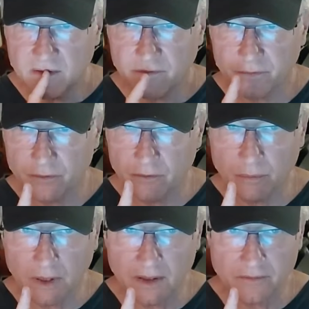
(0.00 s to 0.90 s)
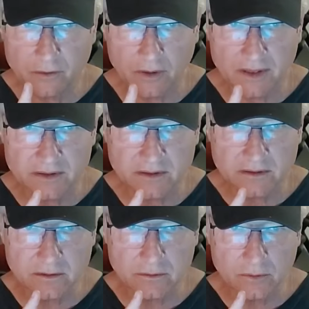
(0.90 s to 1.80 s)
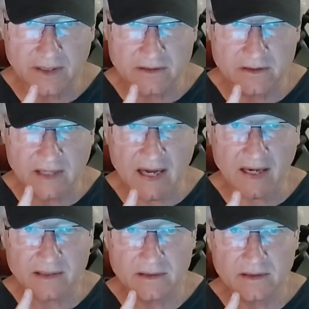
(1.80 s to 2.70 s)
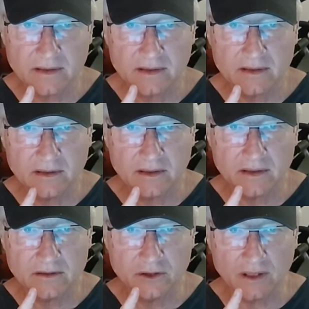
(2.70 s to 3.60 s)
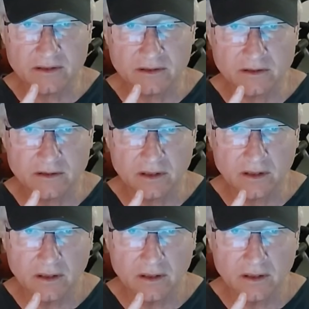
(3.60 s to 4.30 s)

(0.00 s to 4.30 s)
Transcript: Through the blood of Christ to exact justice